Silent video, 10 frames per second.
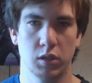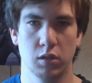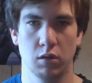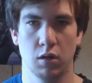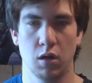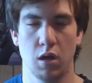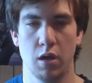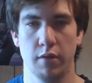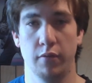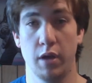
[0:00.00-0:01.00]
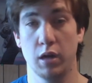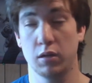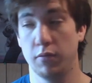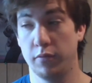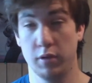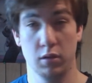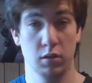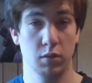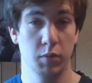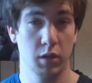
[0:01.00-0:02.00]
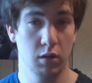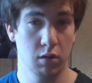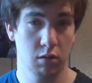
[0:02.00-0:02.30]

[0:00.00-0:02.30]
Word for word: my sugar high. In fact, I'm feeling a big